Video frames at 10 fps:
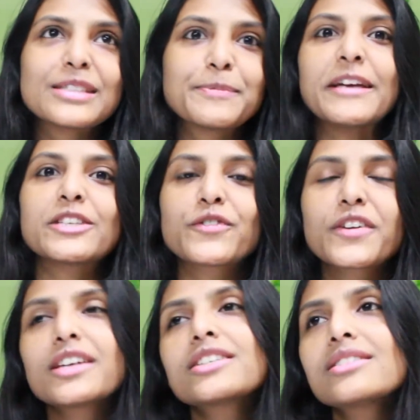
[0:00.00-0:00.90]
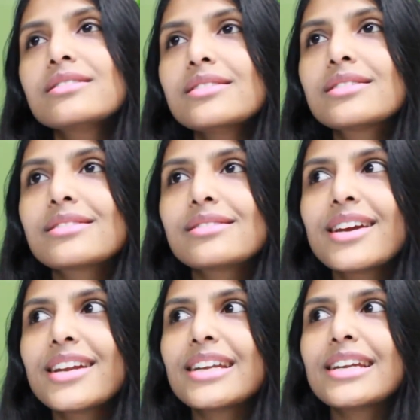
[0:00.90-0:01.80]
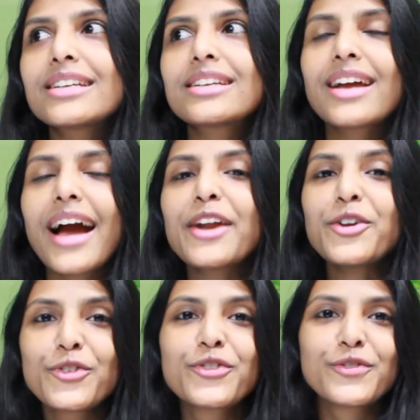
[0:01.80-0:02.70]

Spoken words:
specifications, it kind of